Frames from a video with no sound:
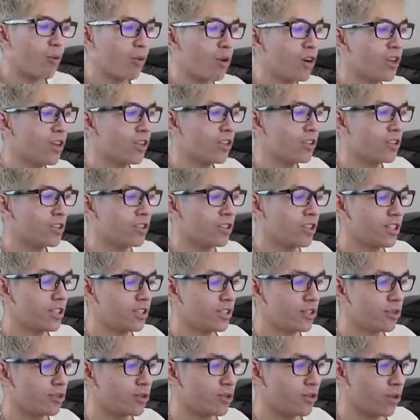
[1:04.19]
what do you need to
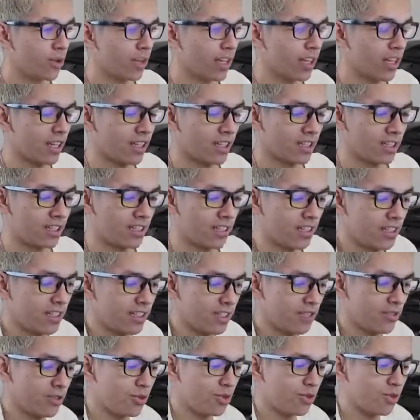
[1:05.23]
do in 2019
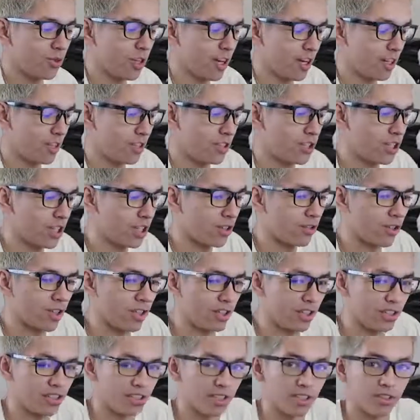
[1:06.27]
to kind of
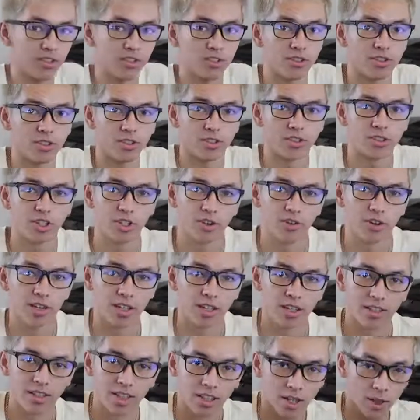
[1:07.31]
generate these sales, to start
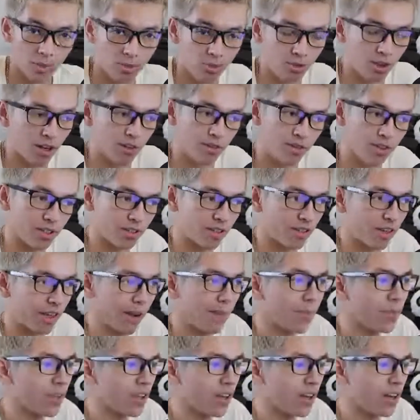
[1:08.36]
generating like a profit,
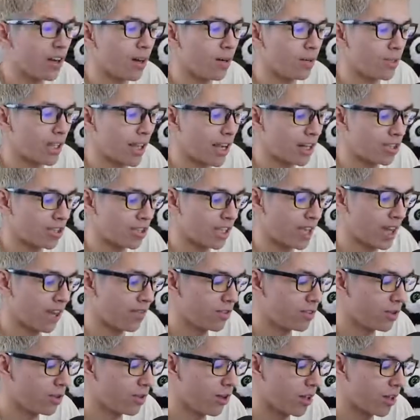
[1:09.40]
right? To actually
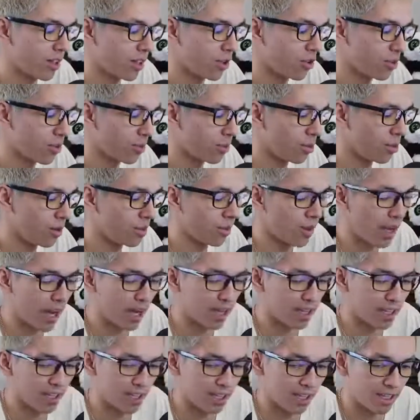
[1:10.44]
have some money that you can put
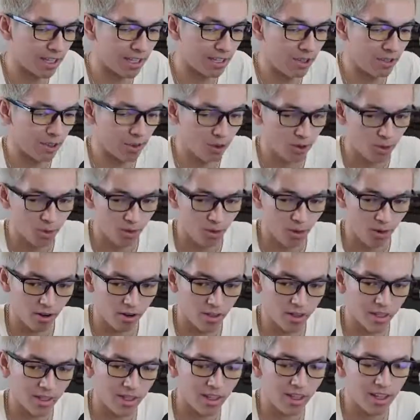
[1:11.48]
back in your own
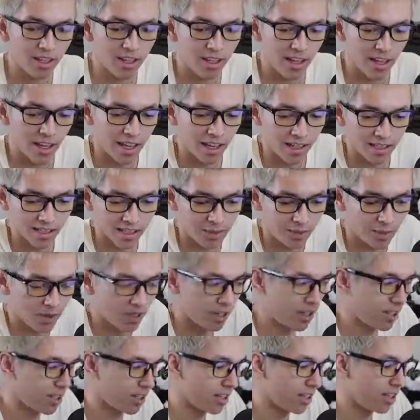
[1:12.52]
pocket and
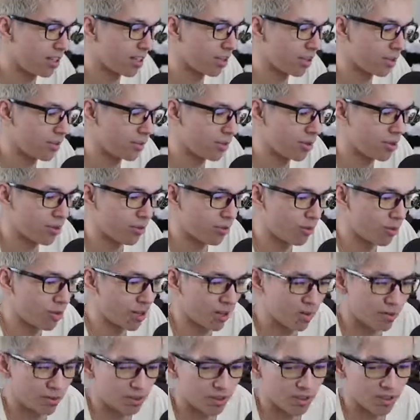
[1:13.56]
spend it with
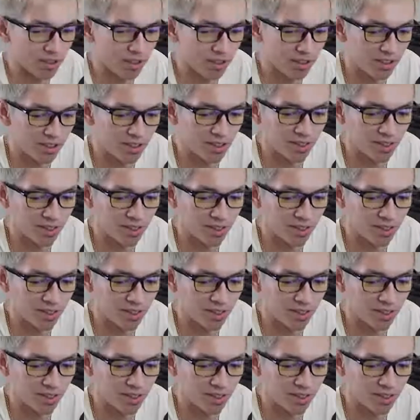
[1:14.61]
whatever